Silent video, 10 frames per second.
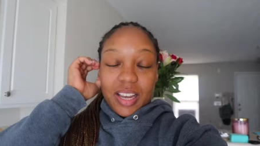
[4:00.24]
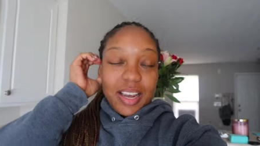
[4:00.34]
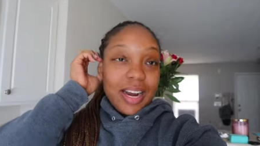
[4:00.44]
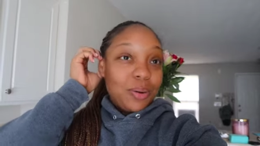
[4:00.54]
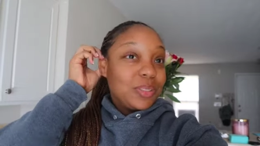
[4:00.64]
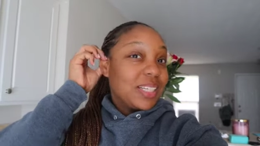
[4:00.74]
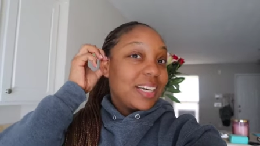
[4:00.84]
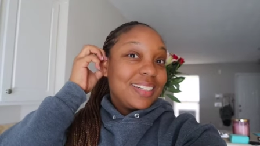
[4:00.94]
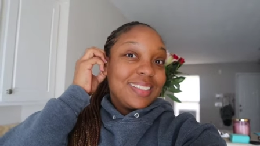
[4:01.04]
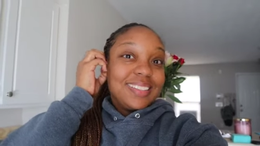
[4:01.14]
and I was
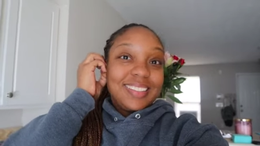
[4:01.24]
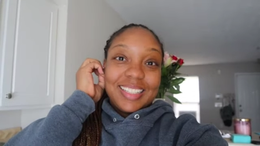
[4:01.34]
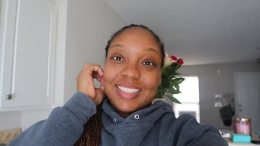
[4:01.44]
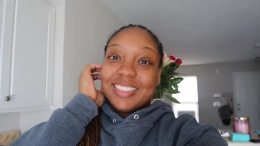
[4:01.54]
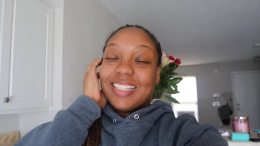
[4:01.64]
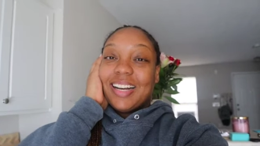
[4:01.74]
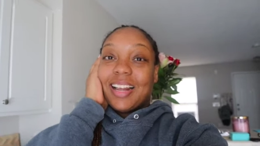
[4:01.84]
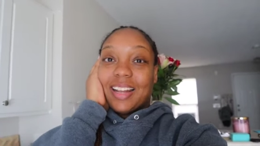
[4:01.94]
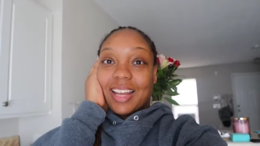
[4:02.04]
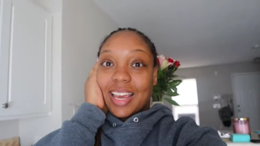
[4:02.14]
like I just did
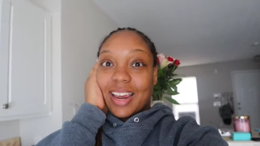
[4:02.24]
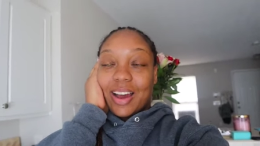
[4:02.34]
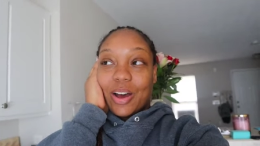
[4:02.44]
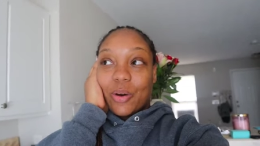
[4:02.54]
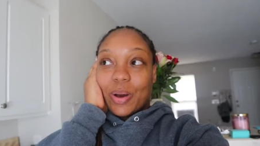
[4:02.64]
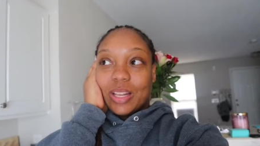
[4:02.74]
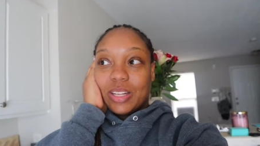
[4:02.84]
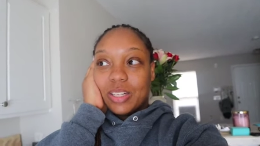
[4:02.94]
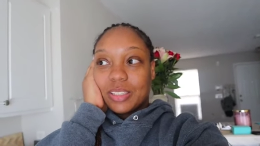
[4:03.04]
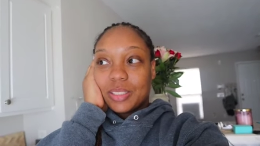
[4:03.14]
not like how I
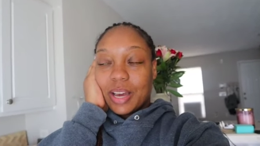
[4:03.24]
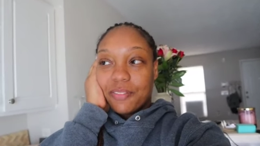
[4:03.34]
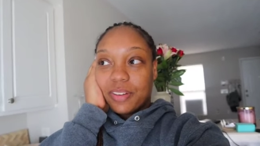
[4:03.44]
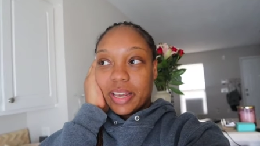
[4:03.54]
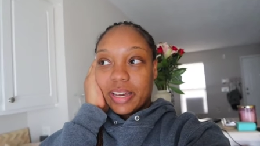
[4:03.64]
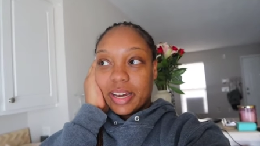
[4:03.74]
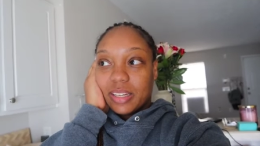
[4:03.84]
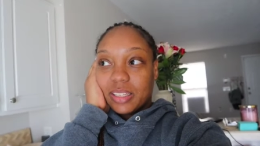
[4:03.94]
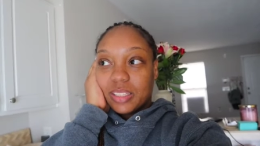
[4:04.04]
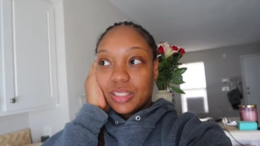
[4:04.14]
looked I feel like I
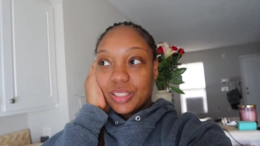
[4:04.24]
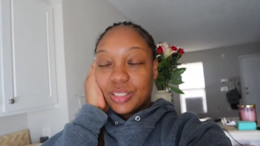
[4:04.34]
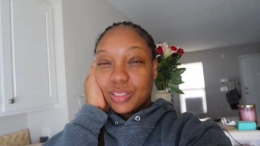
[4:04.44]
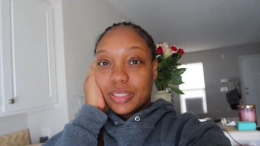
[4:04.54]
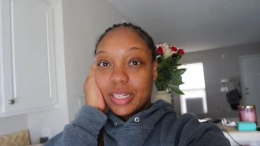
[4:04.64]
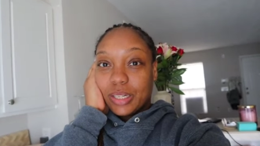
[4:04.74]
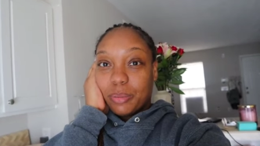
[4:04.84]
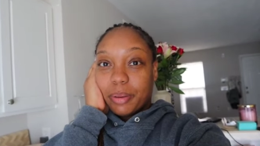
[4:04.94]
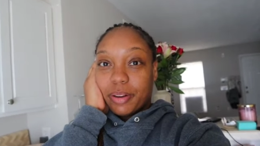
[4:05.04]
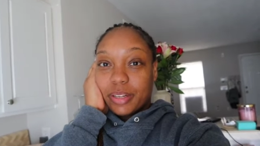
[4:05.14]
look a
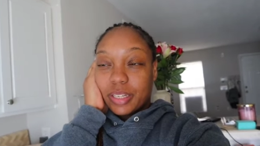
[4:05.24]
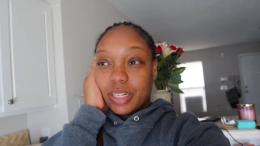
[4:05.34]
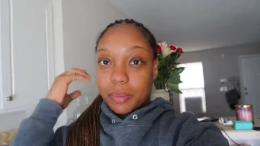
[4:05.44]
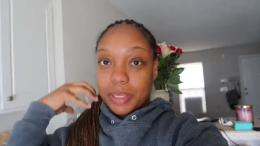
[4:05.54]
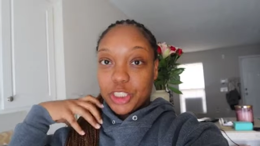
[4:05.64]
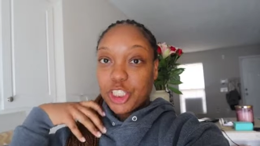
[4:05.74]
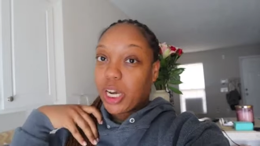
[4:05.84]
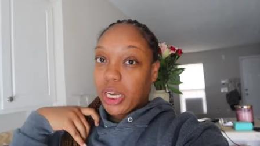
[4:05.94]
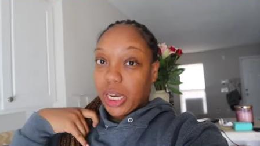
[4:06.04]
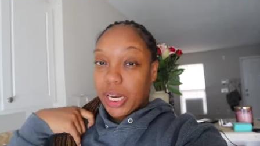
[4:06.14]
little bit a little bit
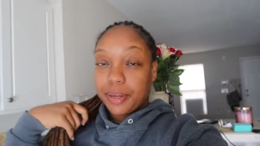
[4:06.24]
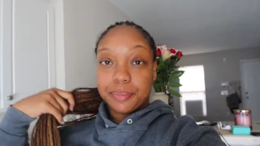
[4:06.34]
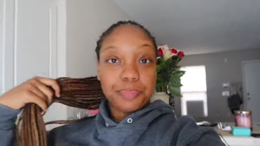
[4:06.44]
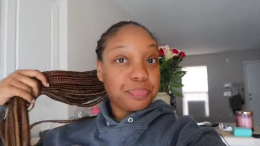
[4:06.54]
chunky